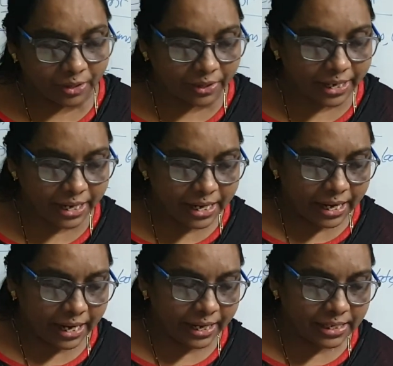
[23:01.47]
Okay,
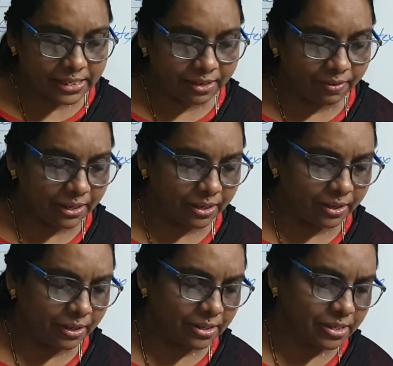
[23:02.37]
and next when
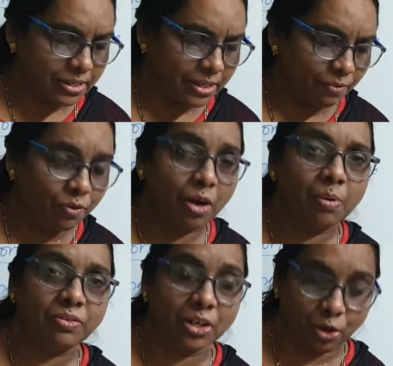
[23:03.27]
in the form
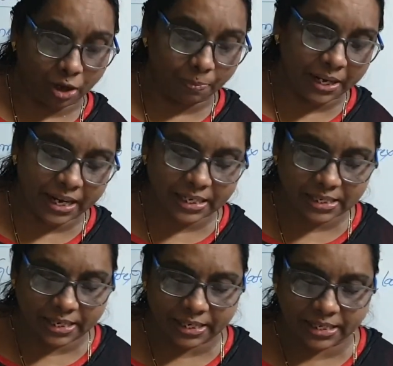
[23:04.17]
of the carbon
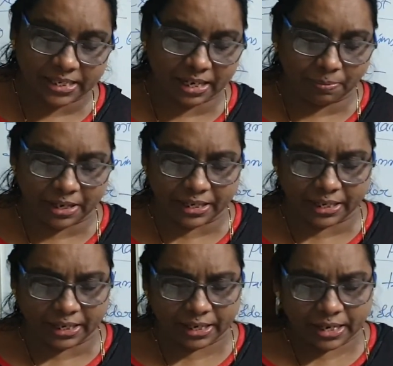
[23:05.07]
dioxide, it is
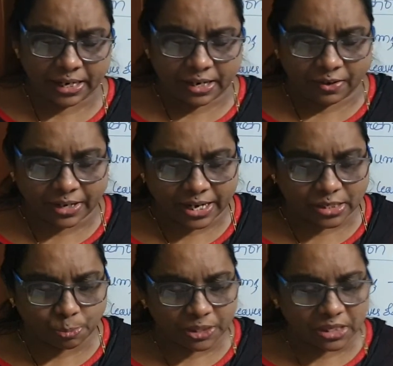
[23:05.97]
eliminating. Okay,
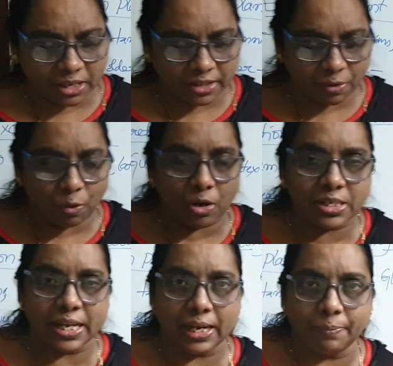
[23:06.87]
especially in the whole
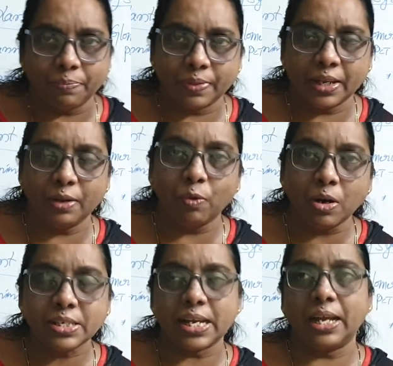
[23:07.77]
xylem.
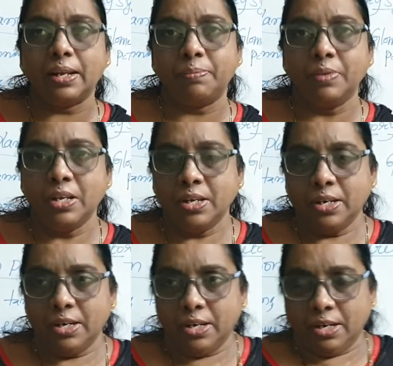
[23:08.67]

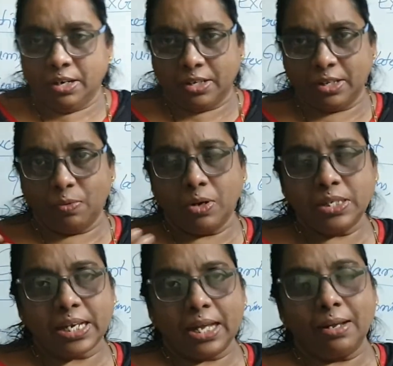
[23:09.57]
In the whole
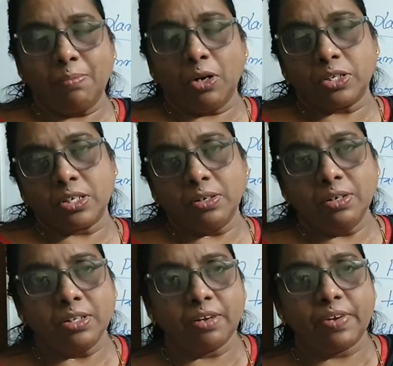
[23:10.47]
xylem also,
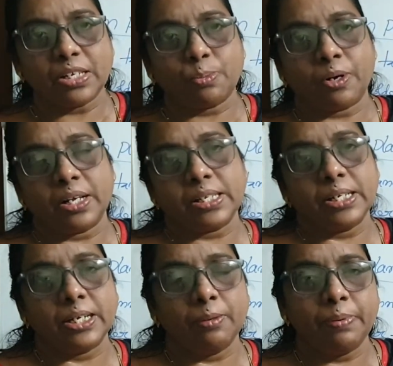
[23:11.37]
the waste products, it
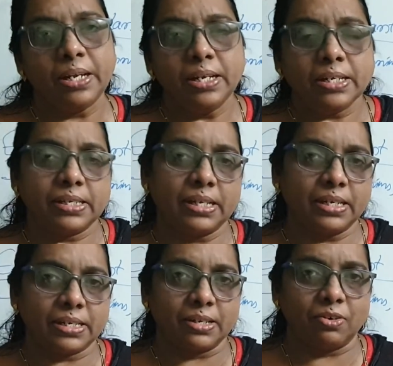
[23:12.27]
will be
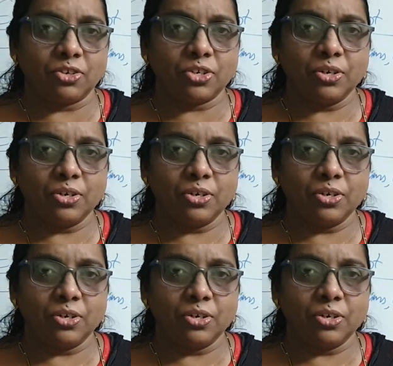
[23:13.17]
sent out.